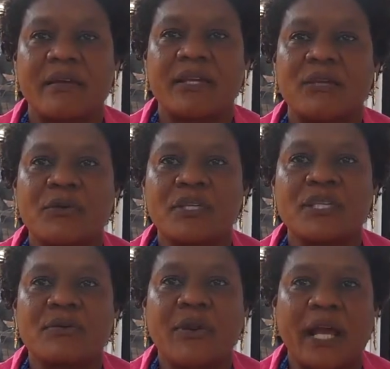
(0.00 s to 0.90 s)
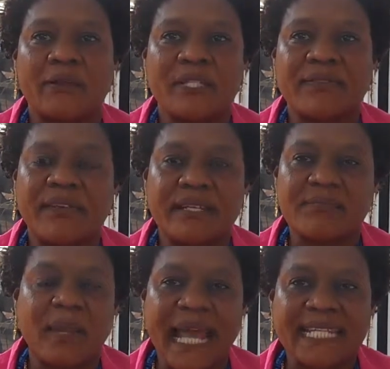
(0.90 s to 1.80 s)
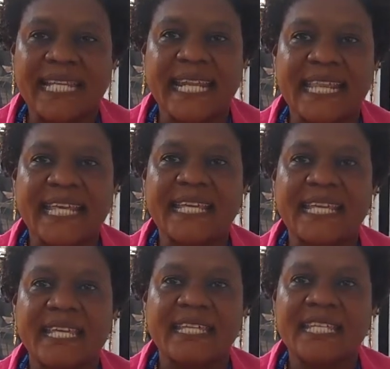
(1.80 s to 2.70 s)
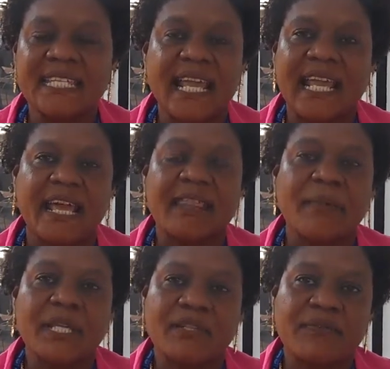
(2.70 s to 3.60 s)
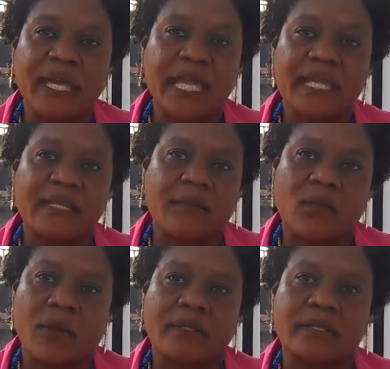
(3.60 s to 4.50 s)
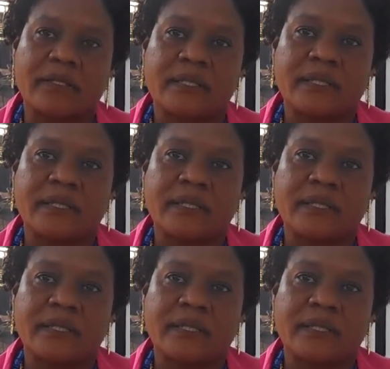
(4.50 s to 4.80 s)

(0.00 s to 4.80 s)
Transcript: you know, you cannot even plant anything, just like other parts of Kenya and the world.